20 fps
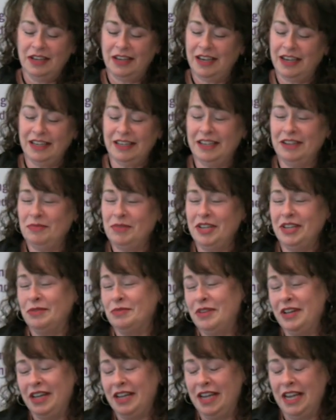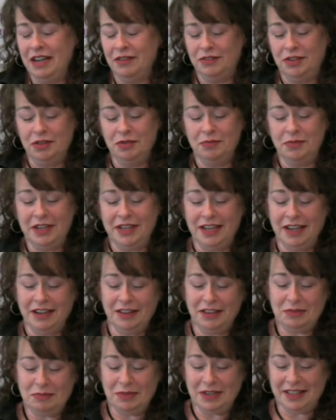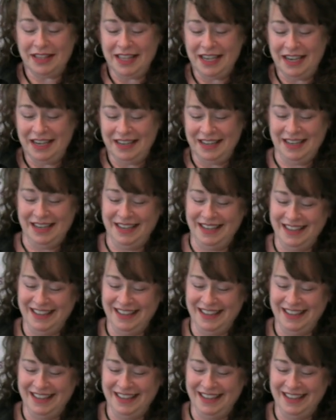I mean, I have too many, I'll admit that.